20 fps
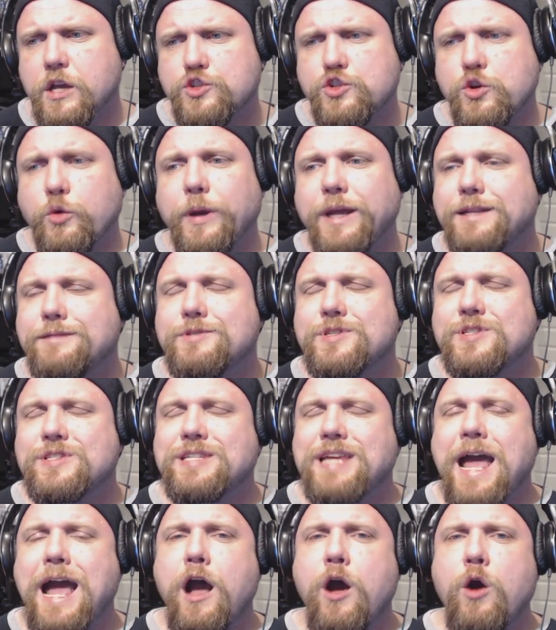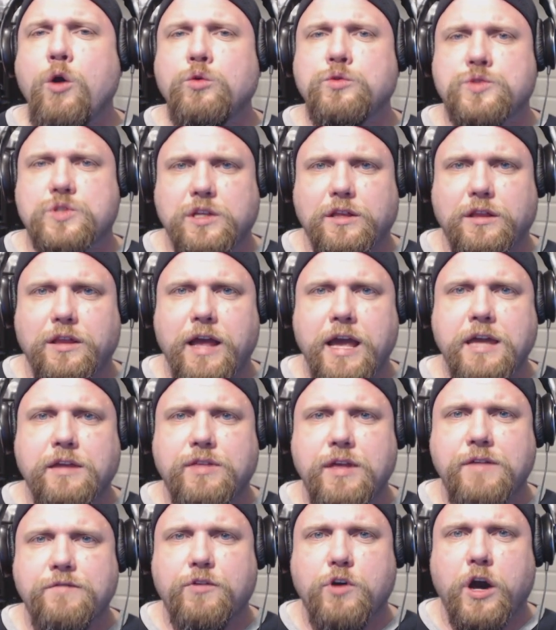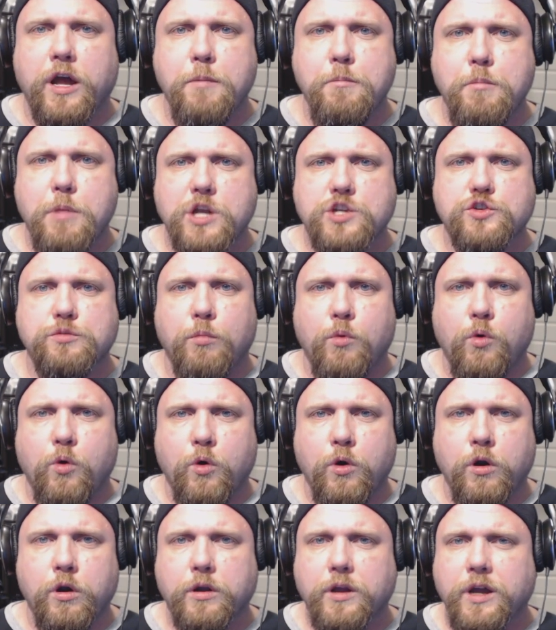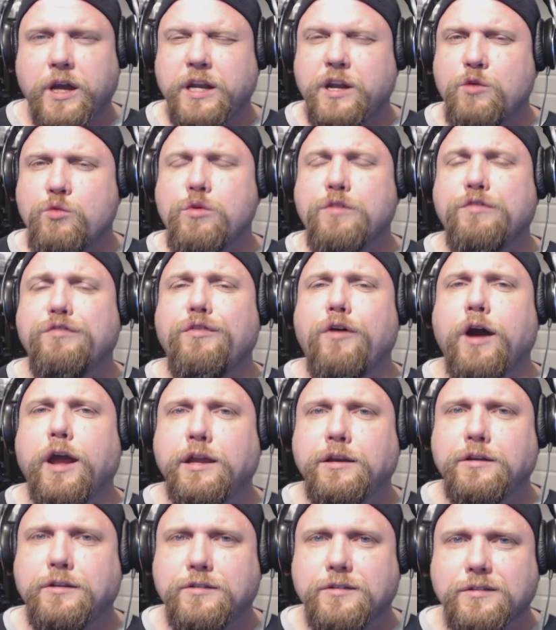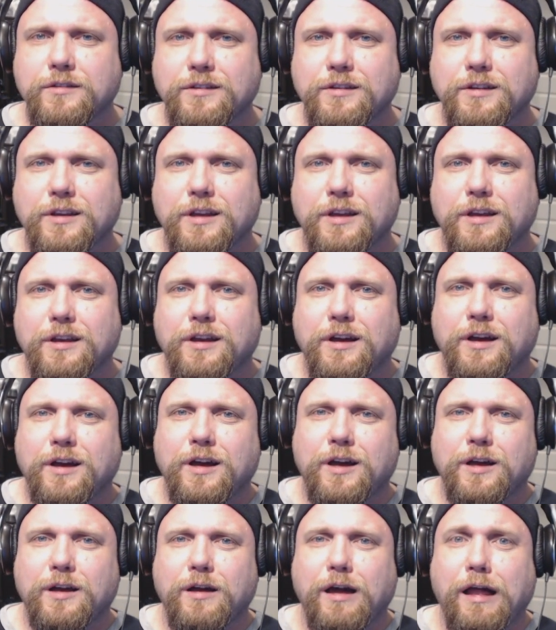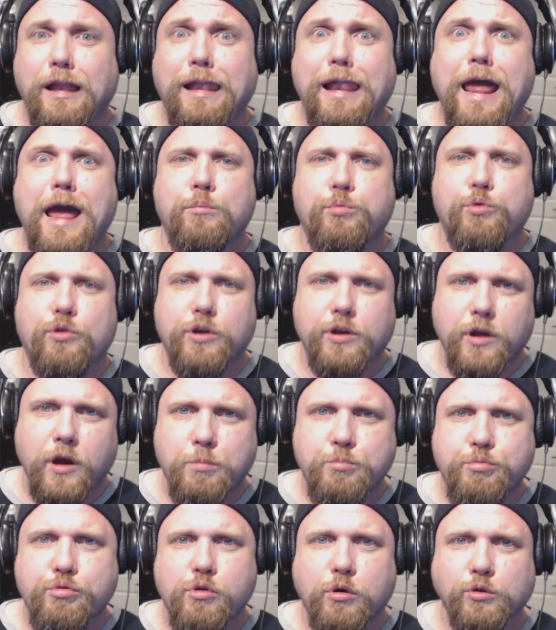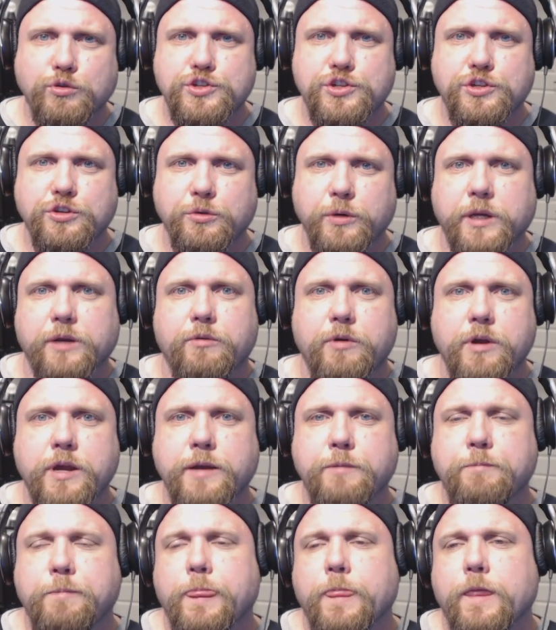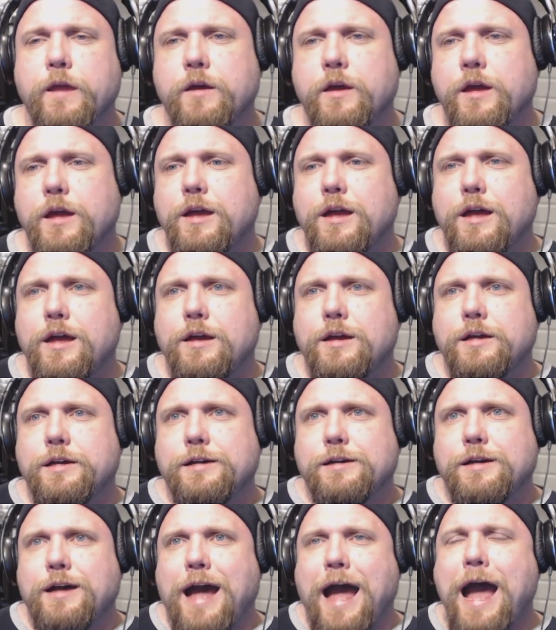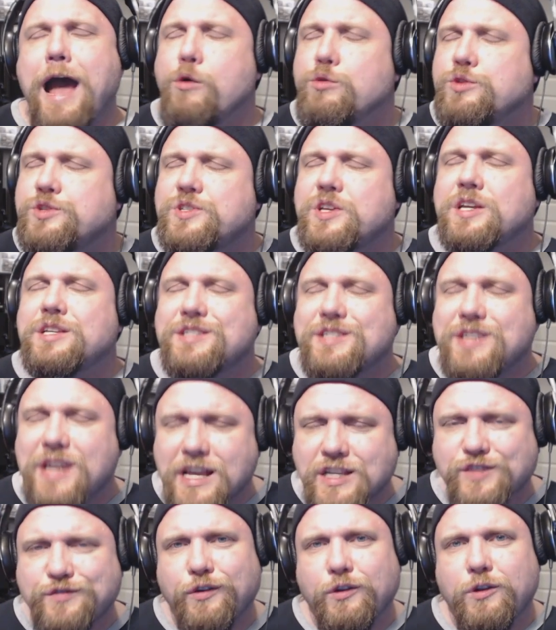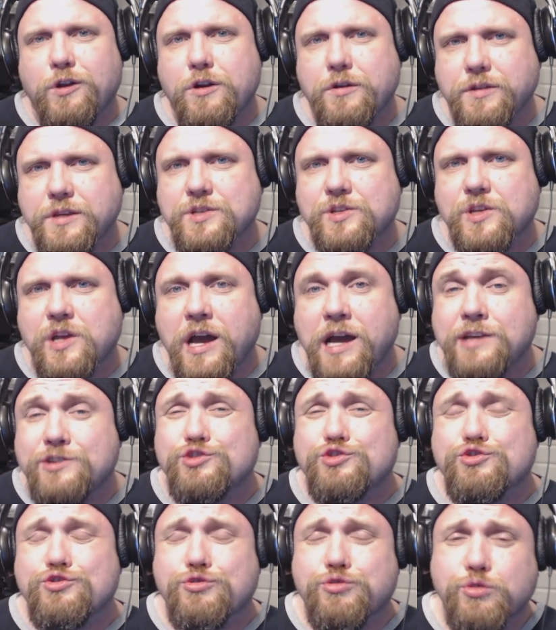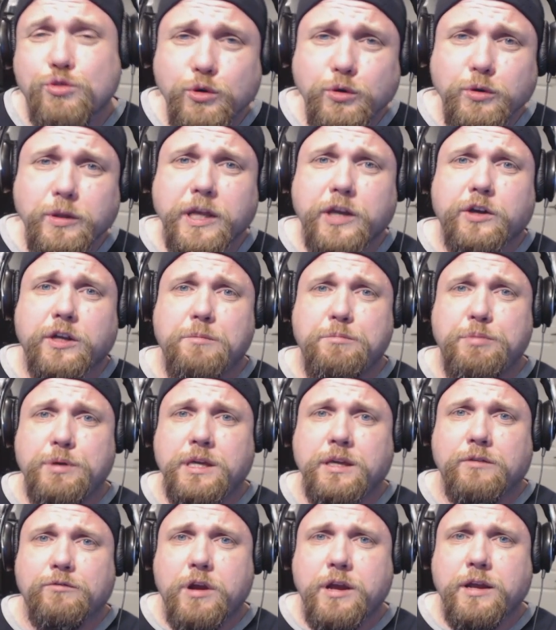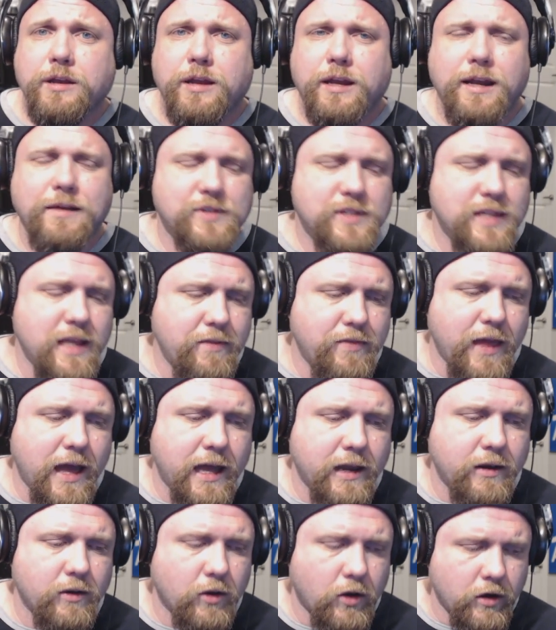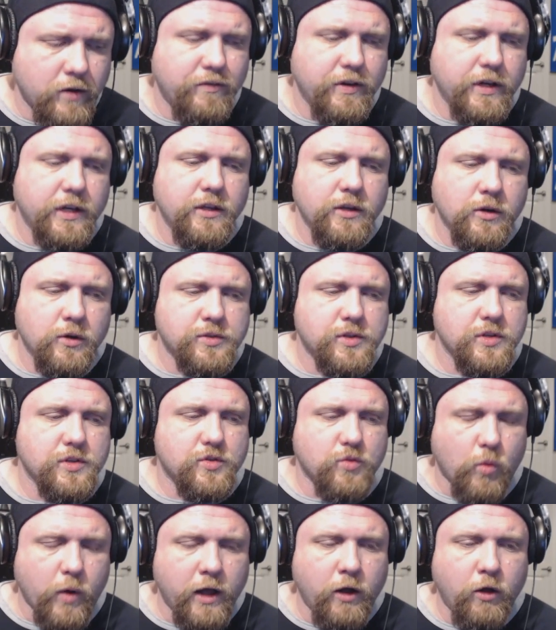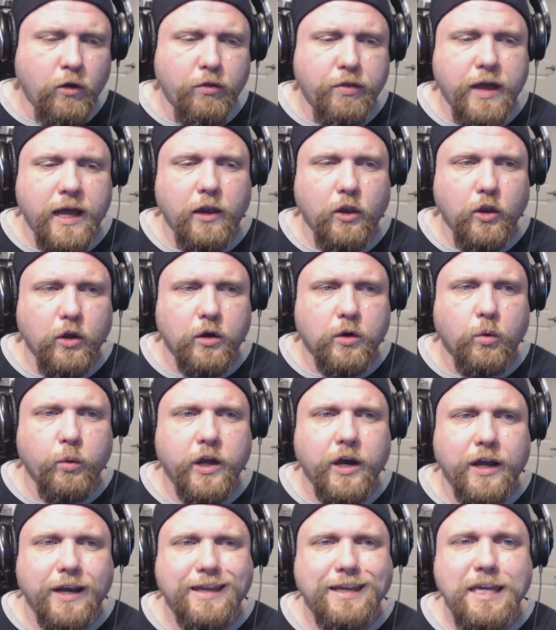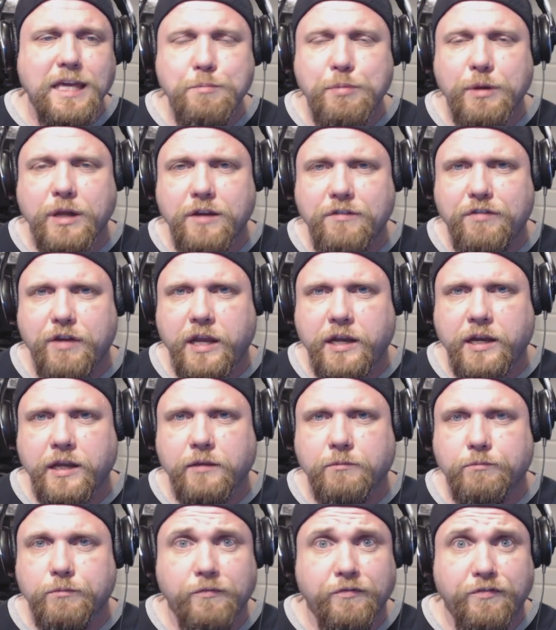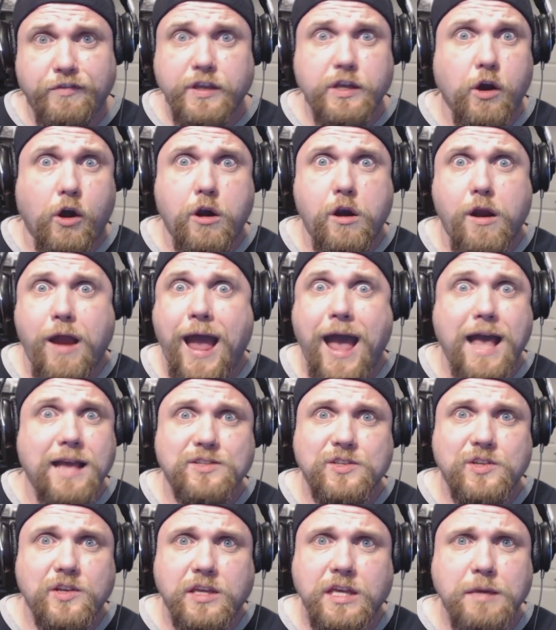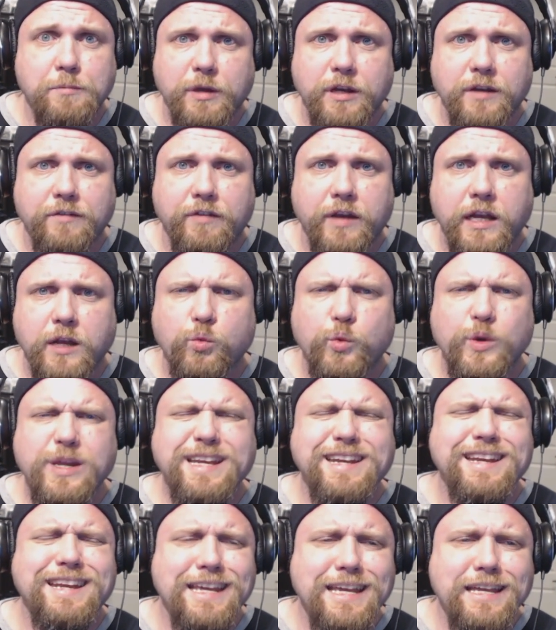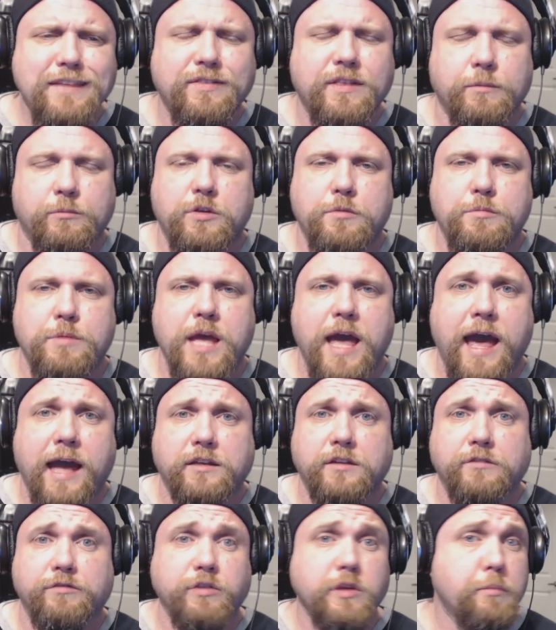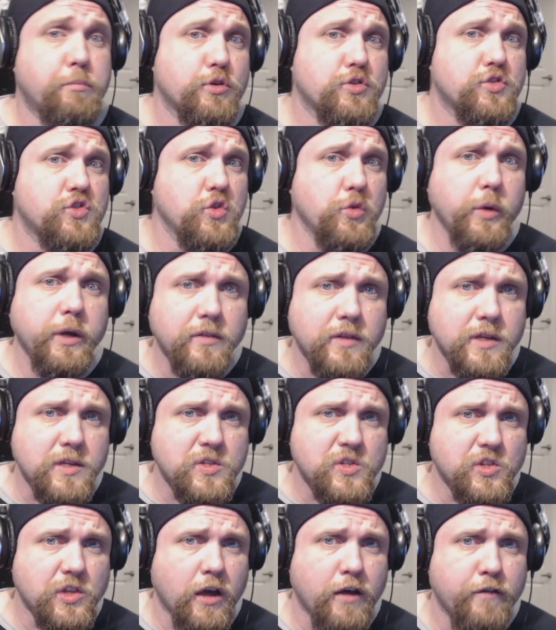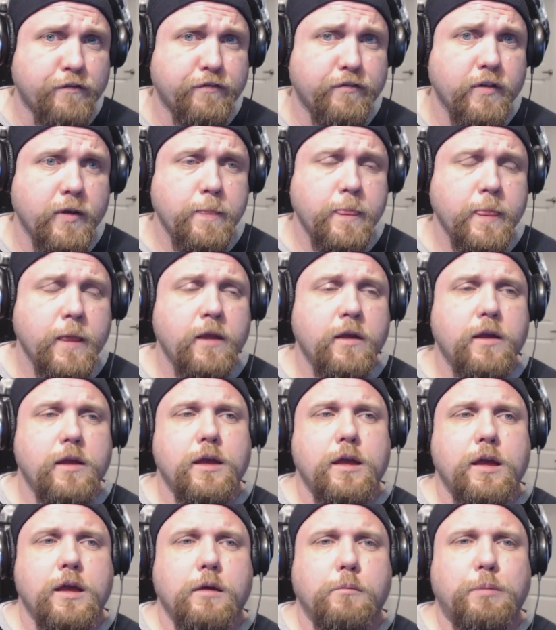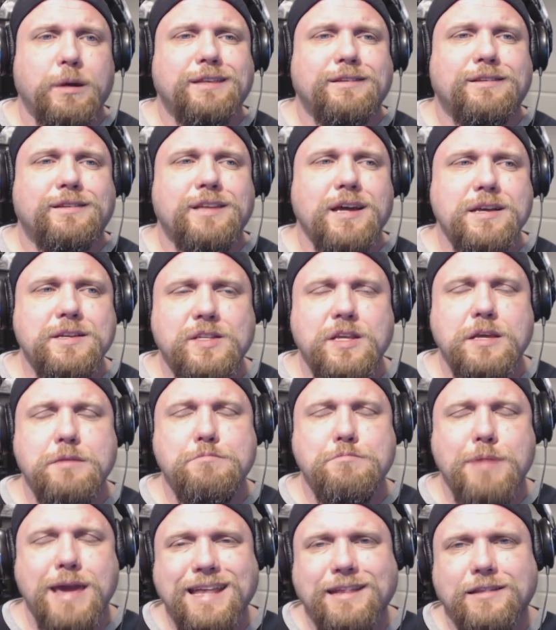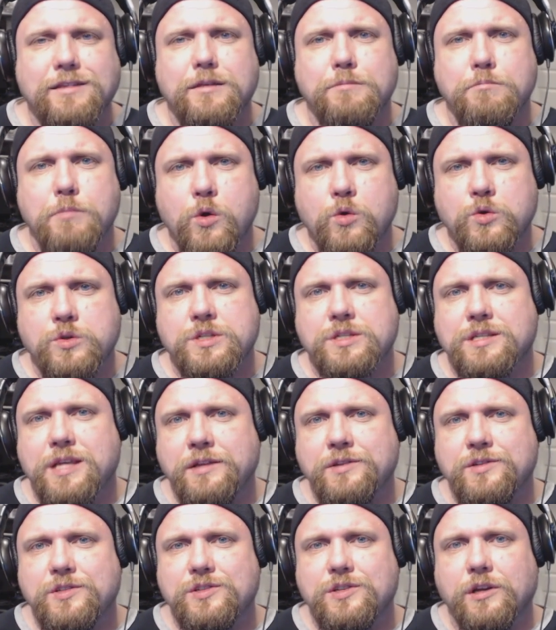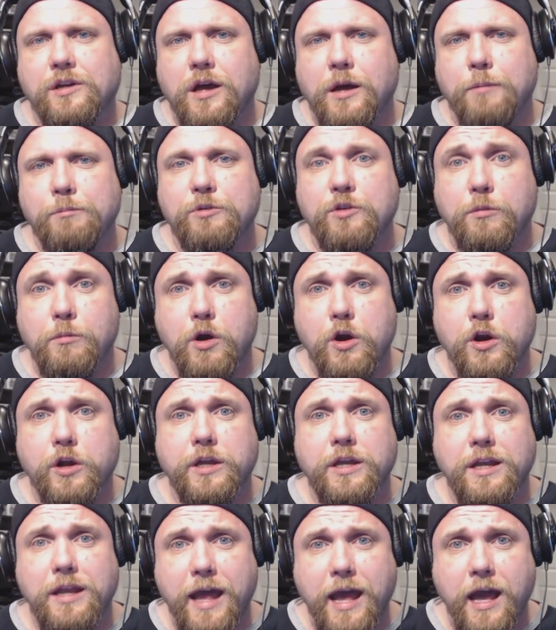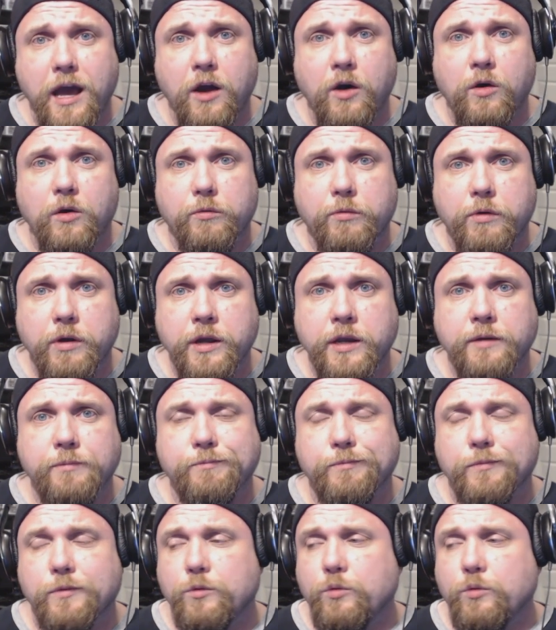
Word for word: So it sounds like they've got a much more kind of refined, uh, elaborate approach to it, right? How successful are these guys truly going to be, right? And I've said that on videos as well that look, we got to keep innovating. VR has to keep innovating. We need them to be actively pursuing this stuff. But does it make the most sense to come to market now, right?